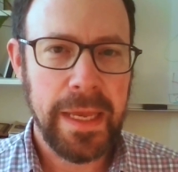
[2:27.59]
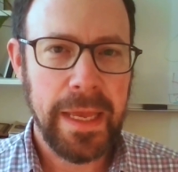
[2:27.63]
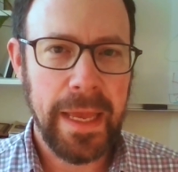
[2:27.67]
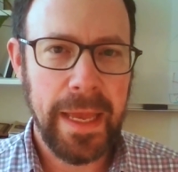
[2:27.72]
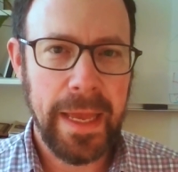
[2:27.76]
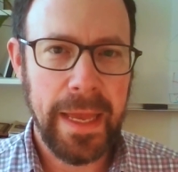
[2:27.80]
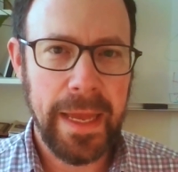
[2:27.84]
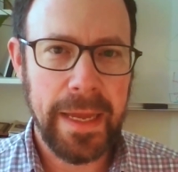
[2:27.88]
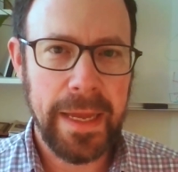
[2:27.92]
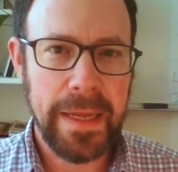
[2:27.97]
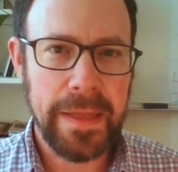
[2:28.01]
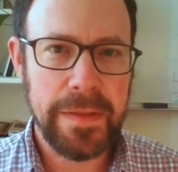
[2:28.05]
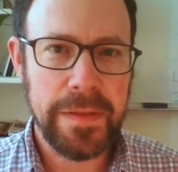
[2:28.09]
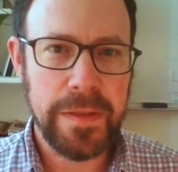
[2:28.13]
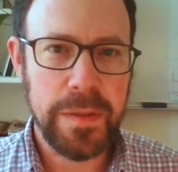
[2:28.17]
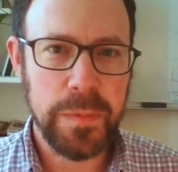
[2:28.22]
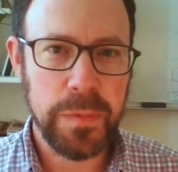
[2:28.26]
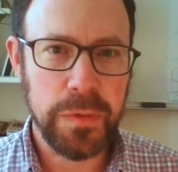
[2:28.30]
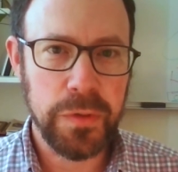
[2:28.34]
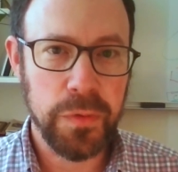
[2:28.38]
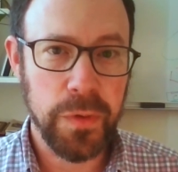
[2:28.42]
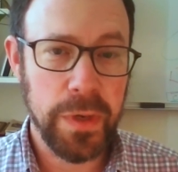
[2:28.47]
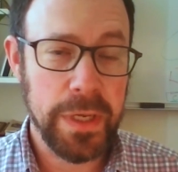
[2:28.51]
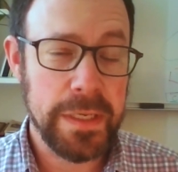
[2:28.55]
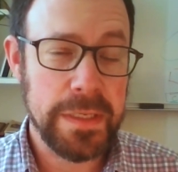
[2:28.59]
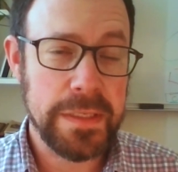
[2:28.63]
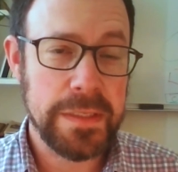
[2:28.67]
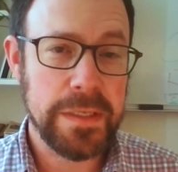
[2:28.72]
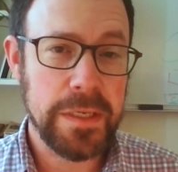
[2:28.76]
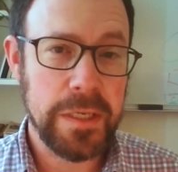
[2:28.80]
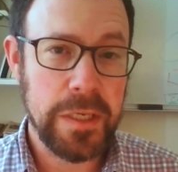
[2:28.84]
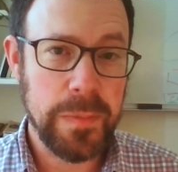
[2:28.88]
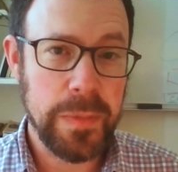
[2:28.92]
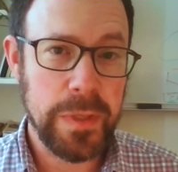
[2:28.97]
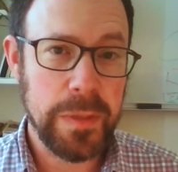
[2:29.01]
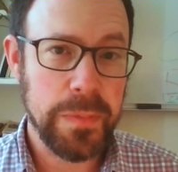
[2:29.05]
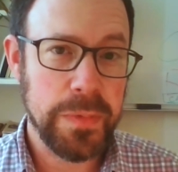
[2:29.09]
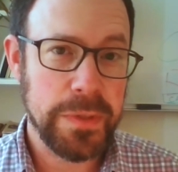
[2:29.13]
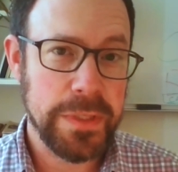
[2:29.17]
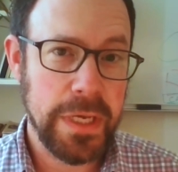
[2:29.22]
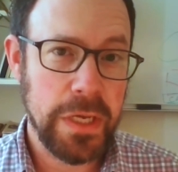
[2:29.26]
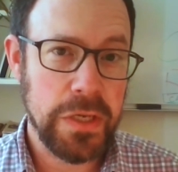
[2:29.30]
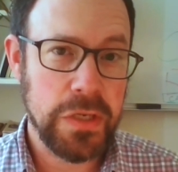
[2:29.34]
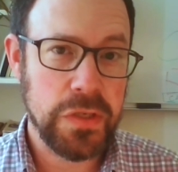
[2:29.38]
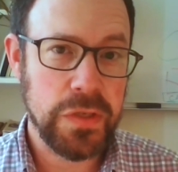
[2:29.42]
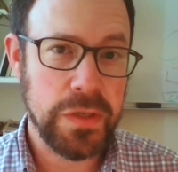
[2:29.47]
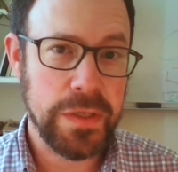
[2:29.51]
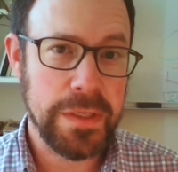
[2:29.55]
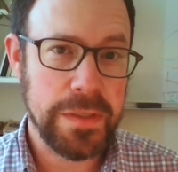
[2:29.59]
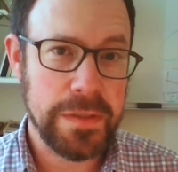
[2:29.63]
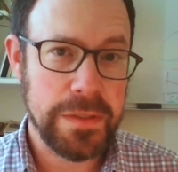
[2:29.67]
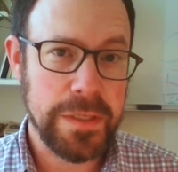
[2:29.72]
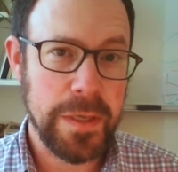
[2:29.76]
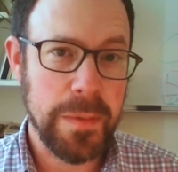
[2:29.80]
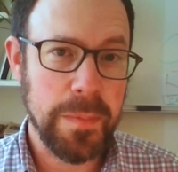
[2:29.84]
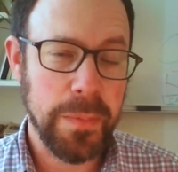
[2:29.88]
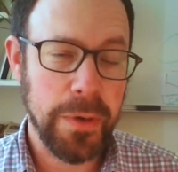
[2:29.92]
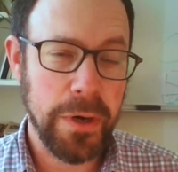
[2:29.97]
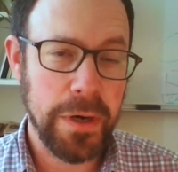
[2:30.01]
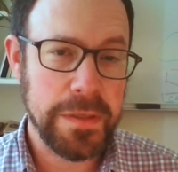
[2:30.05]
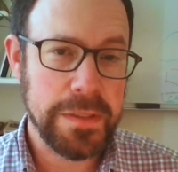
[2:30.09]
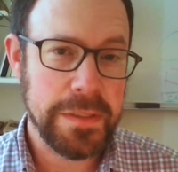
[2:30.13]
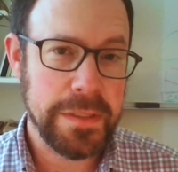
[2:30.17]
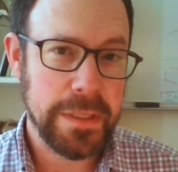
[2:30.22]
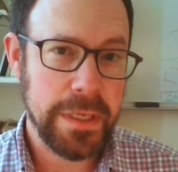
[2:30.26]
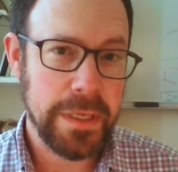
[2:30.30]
and the grid is going to be potentially in some parts of the